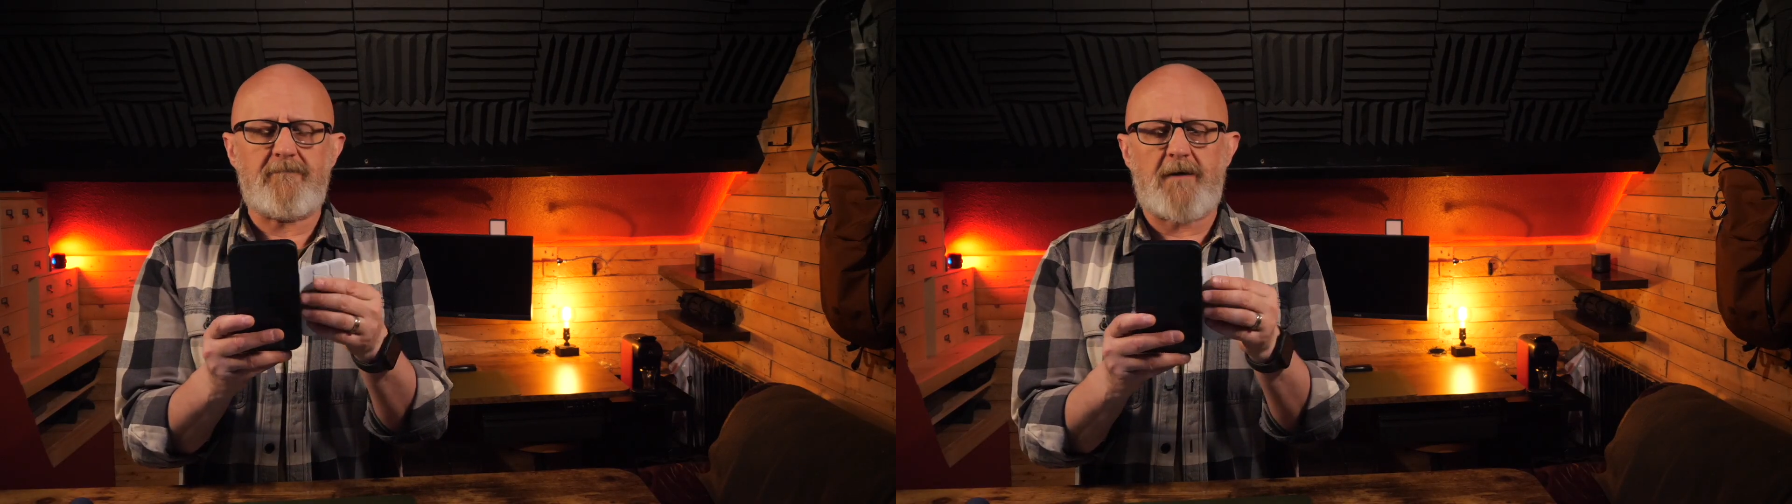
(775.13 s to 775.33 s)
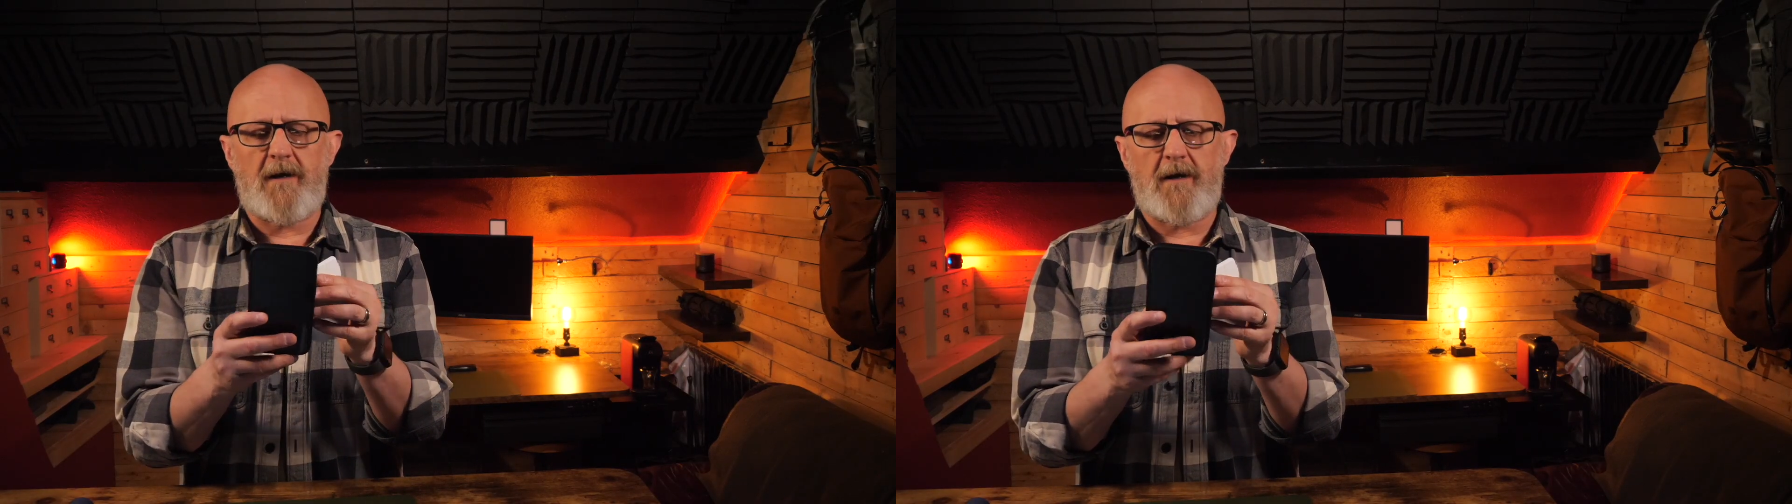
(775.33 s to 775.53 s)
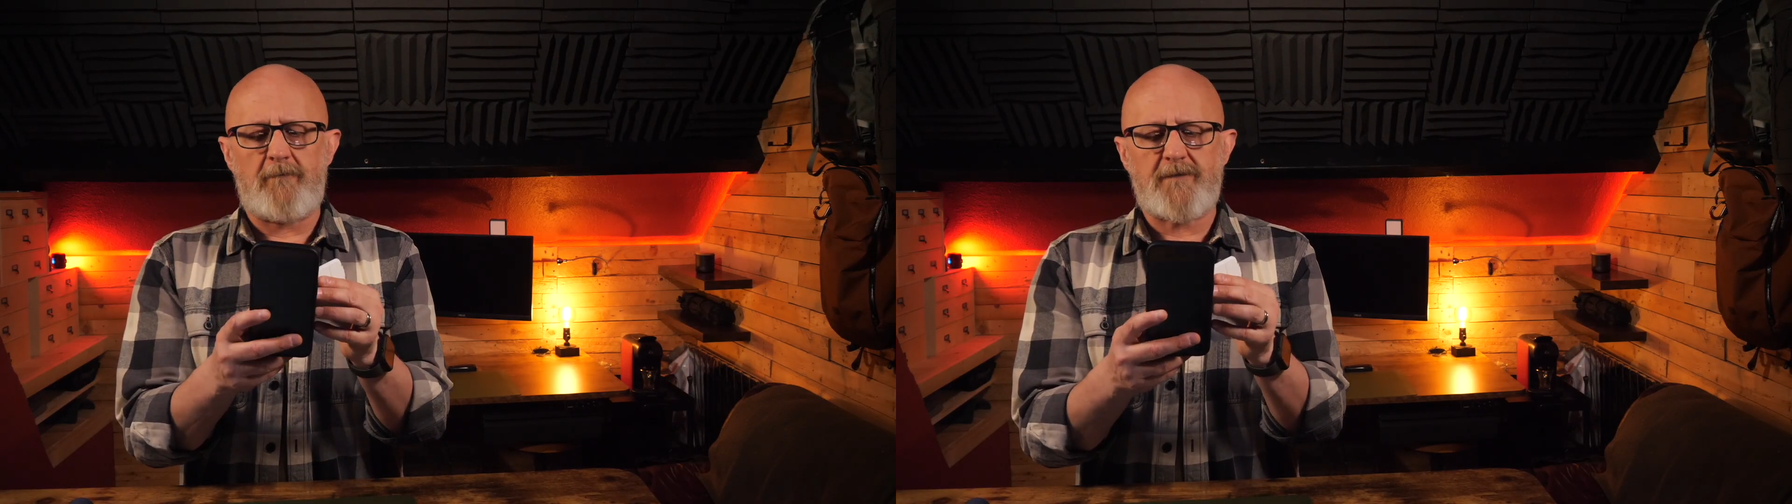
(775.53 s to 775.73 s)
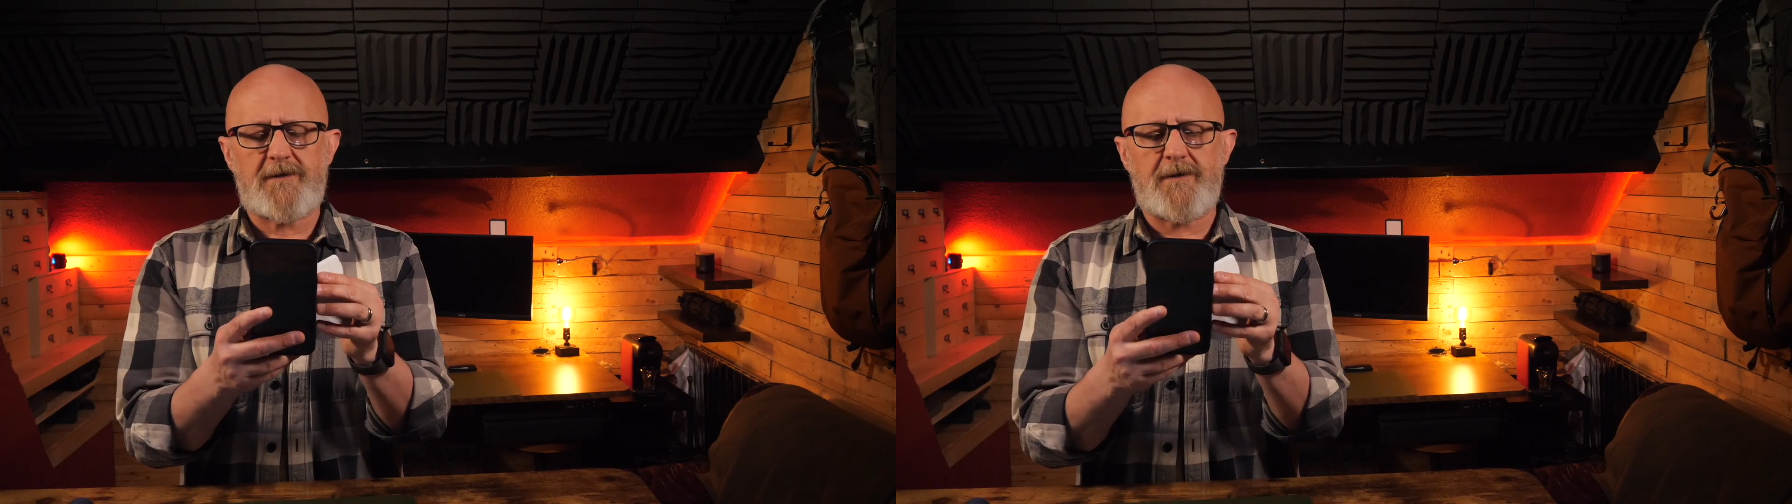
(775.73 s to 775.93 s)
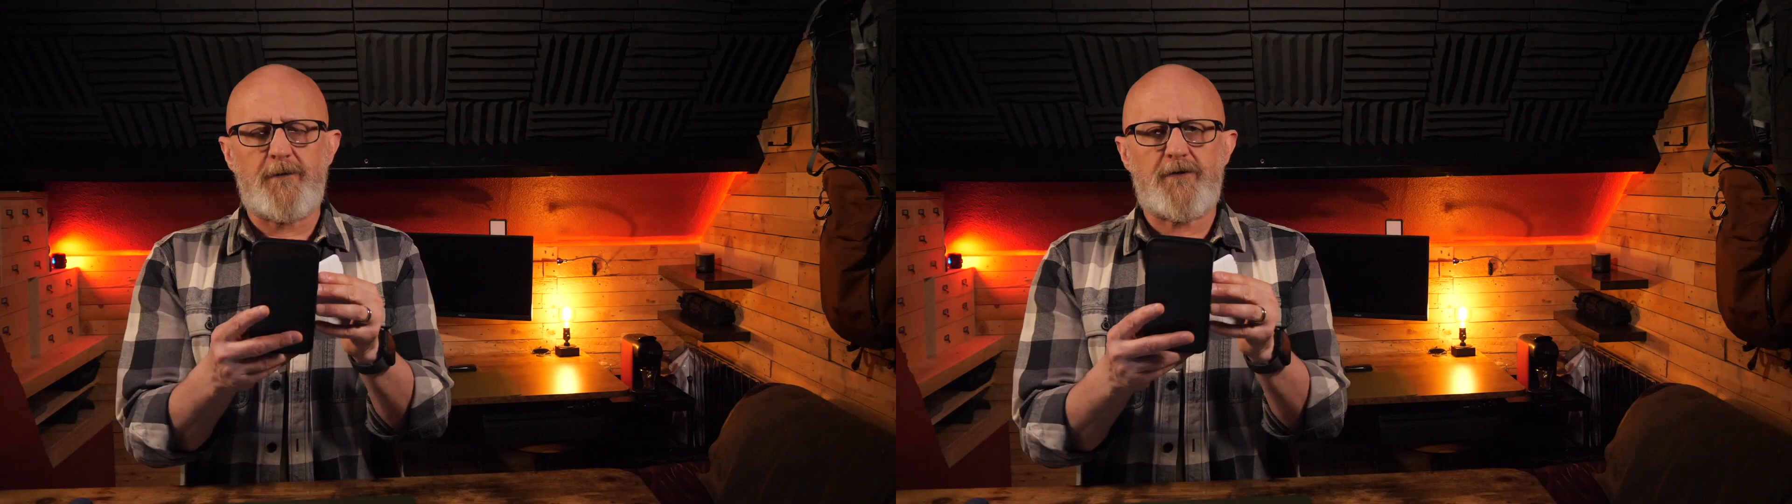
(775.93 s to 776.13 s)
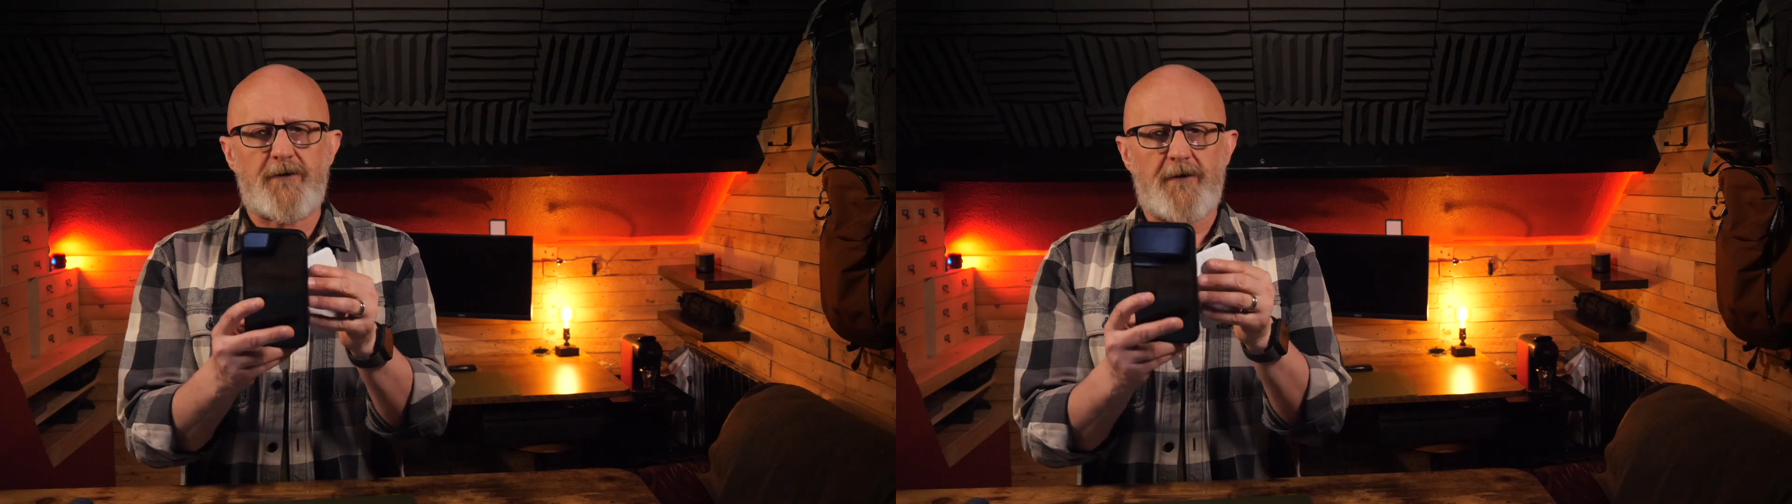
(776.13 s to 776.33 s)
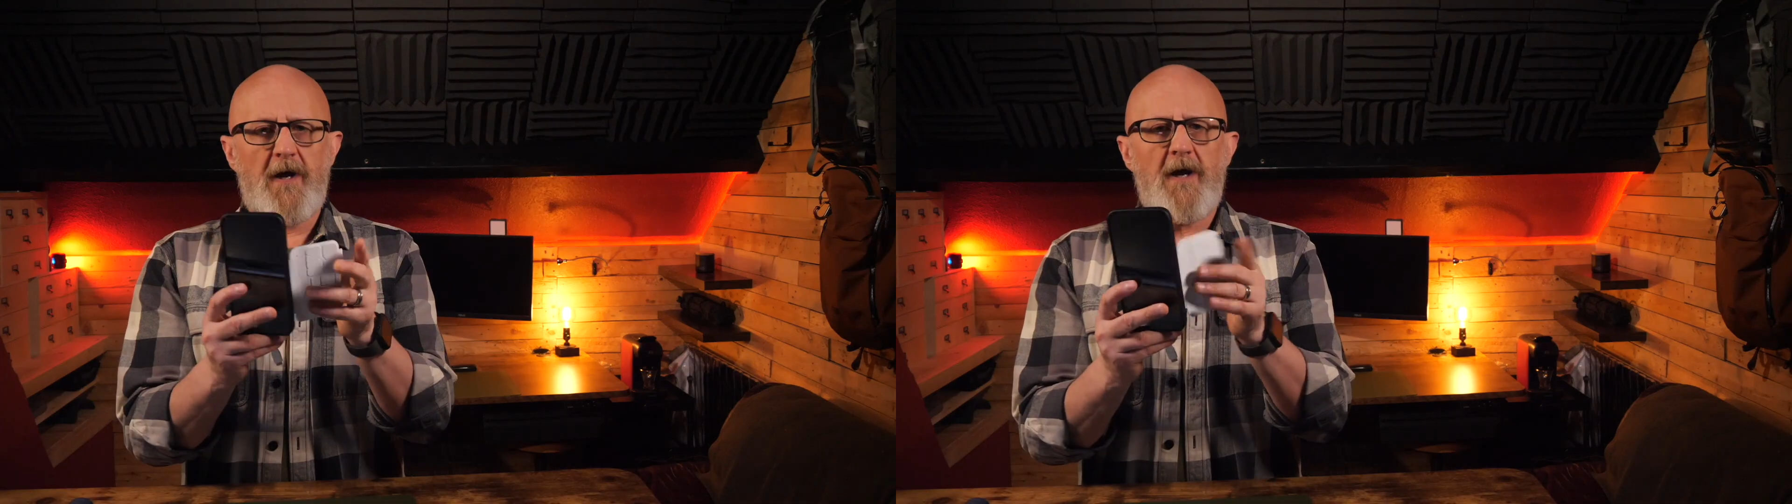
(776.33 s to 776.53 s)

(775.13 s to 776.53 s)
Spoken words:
solution,